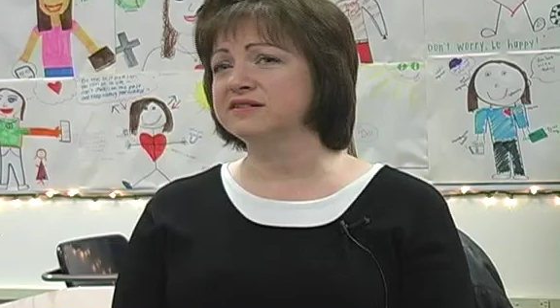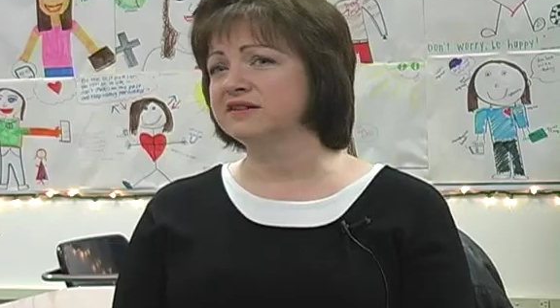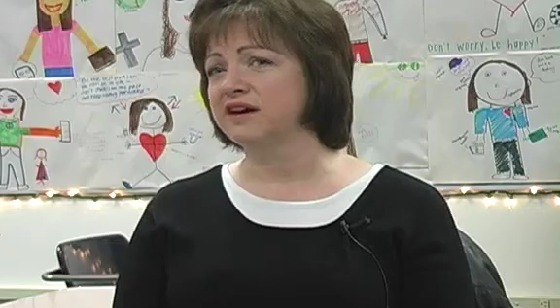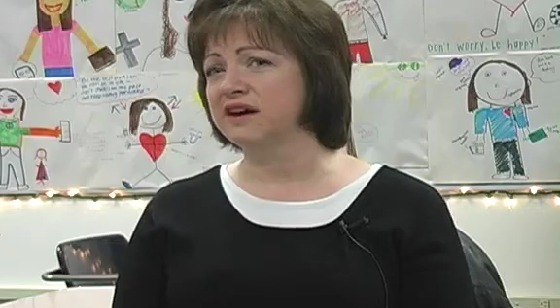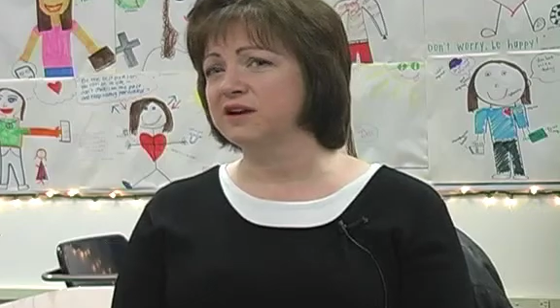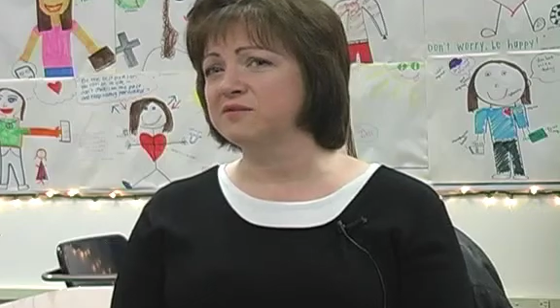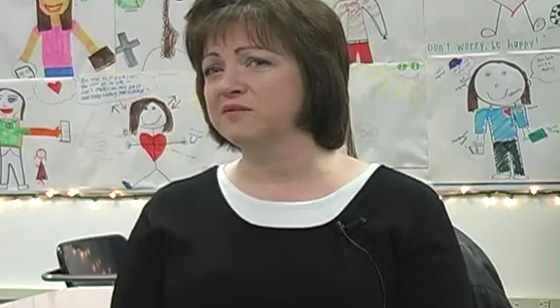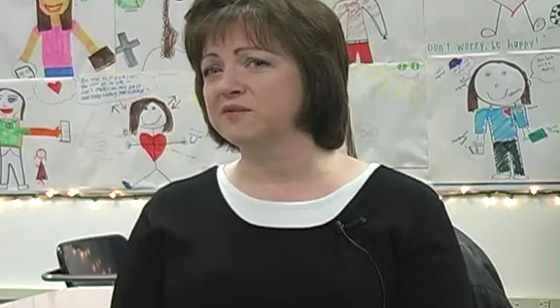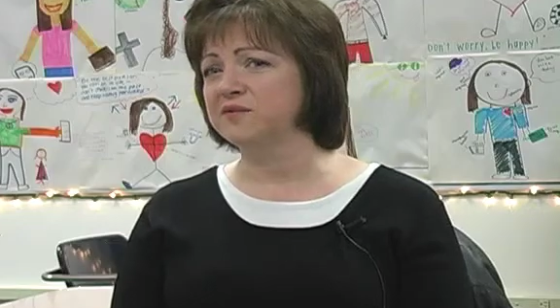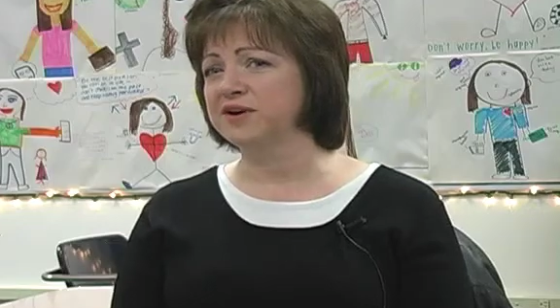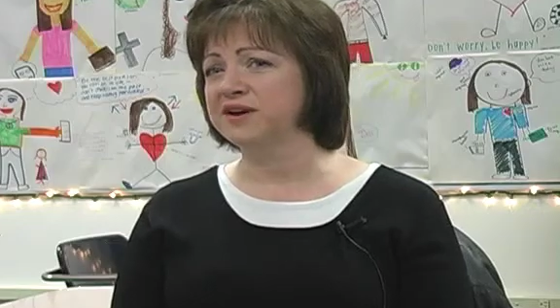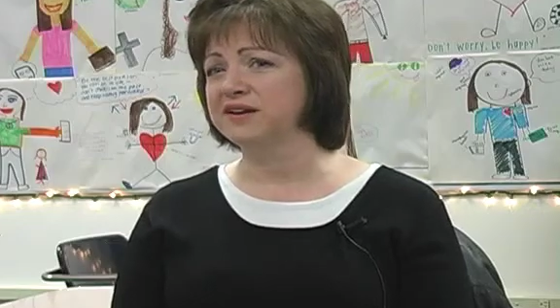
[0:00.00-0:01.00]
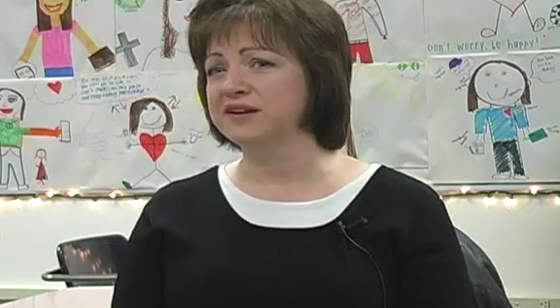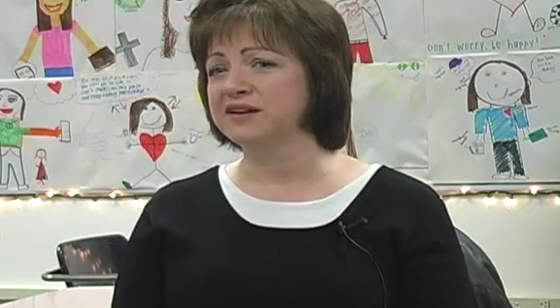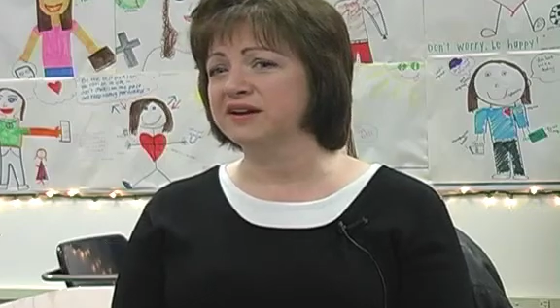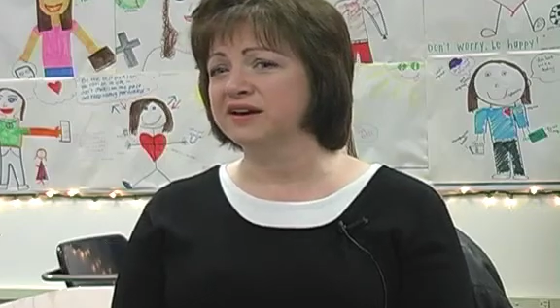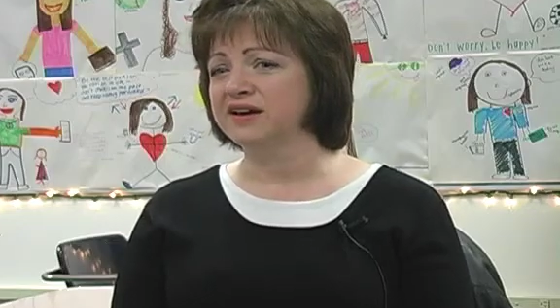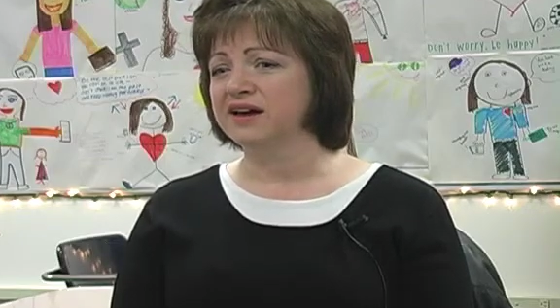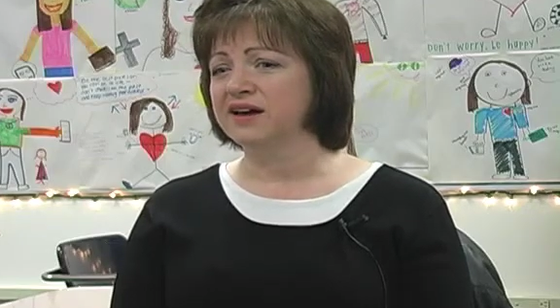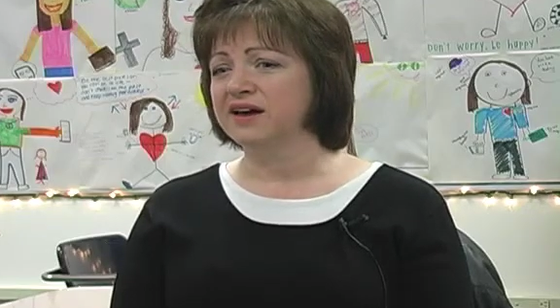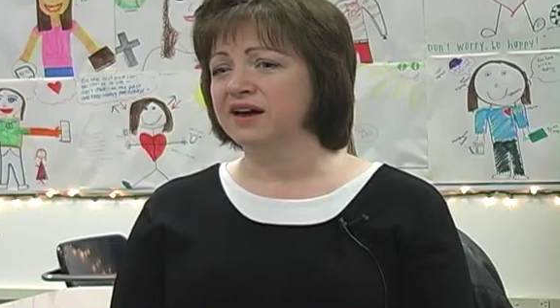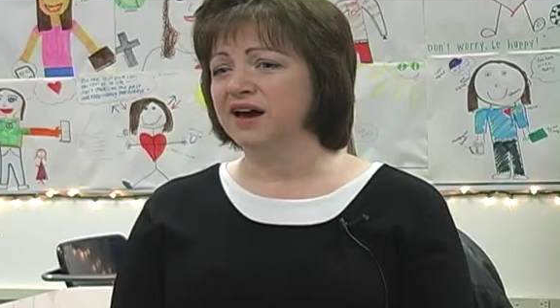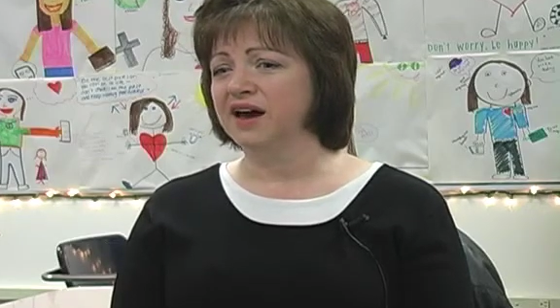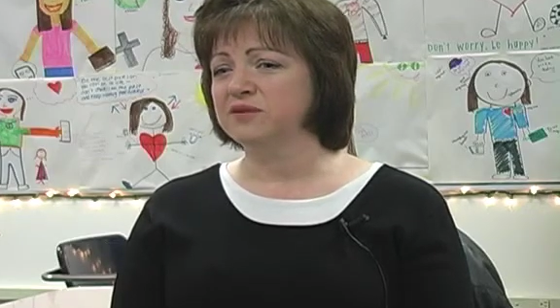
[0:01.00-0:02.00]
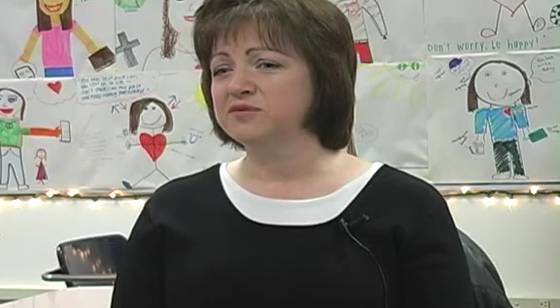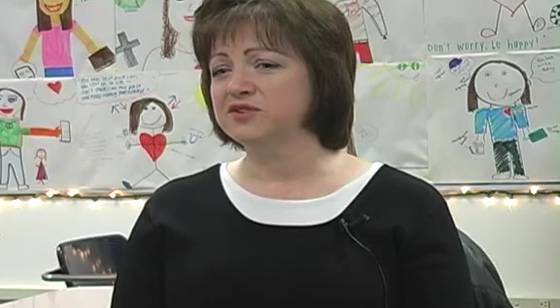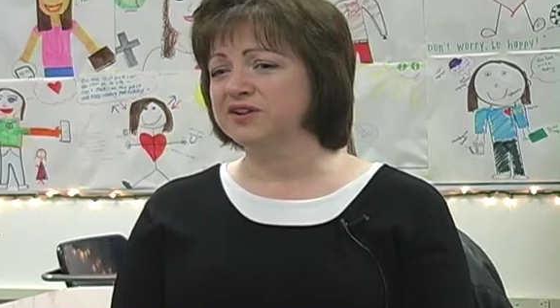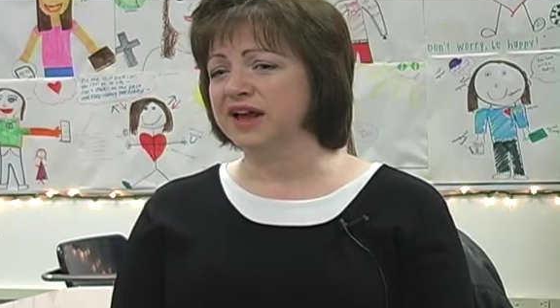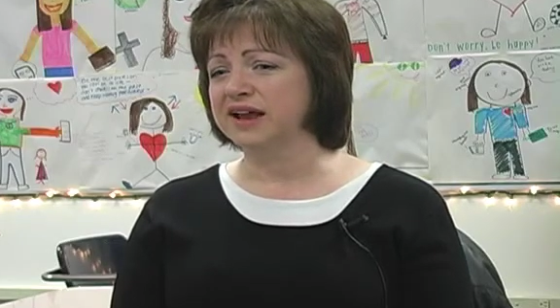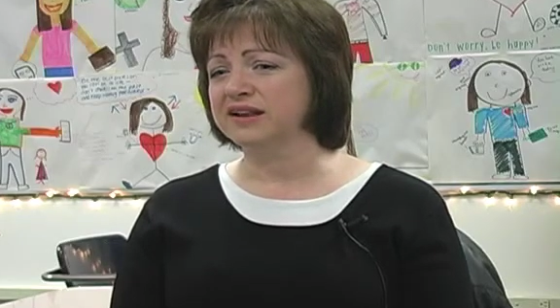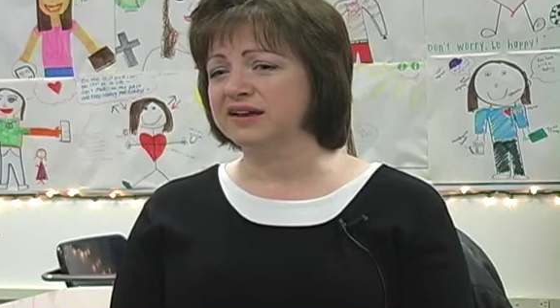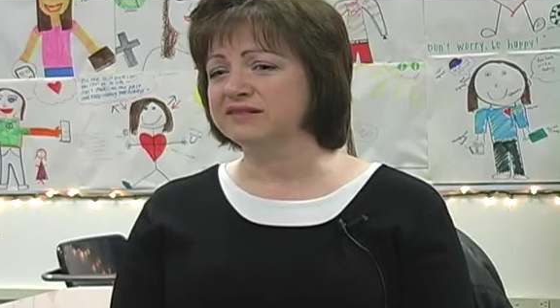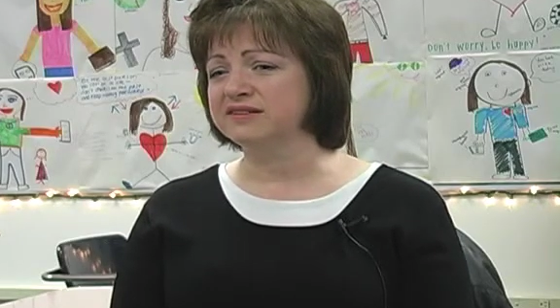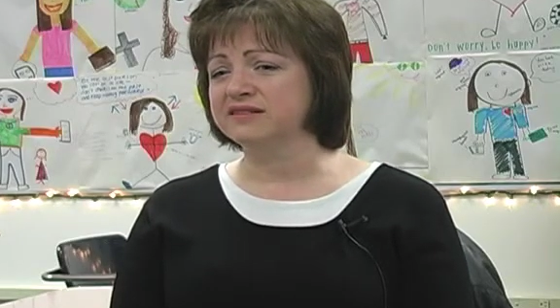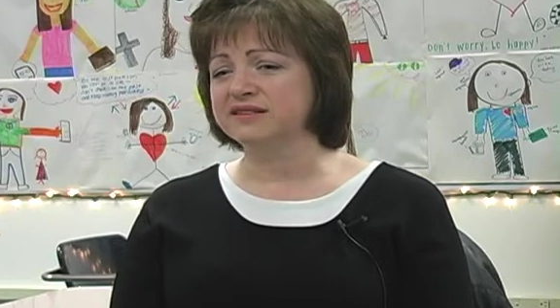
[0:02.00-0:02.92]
Time when um, during adolescence,